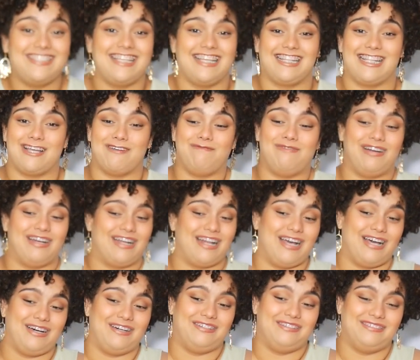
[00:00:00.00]
take that part
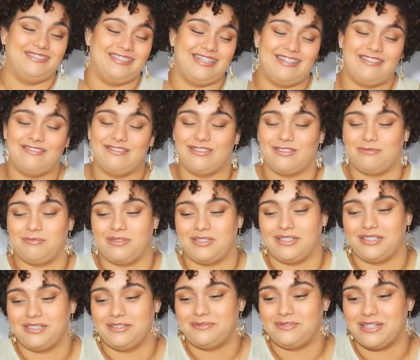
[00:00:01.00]
out. I'll just put
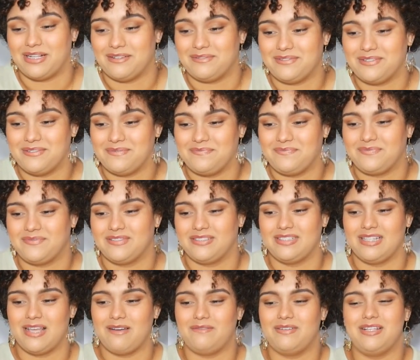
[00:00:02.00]
it in whatever. But
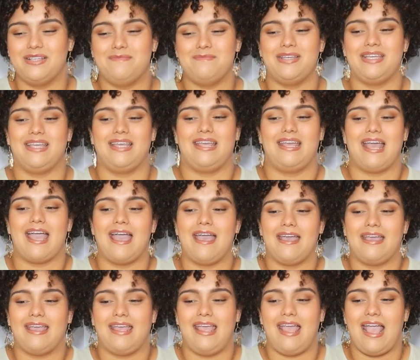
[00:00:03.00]
like, what do you mean get
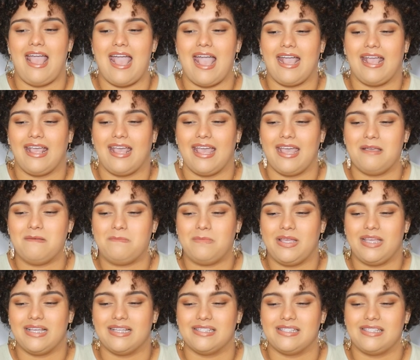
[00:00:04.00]

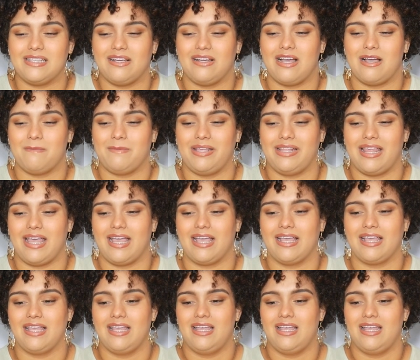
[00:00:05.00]
gaping and staring at me? Like,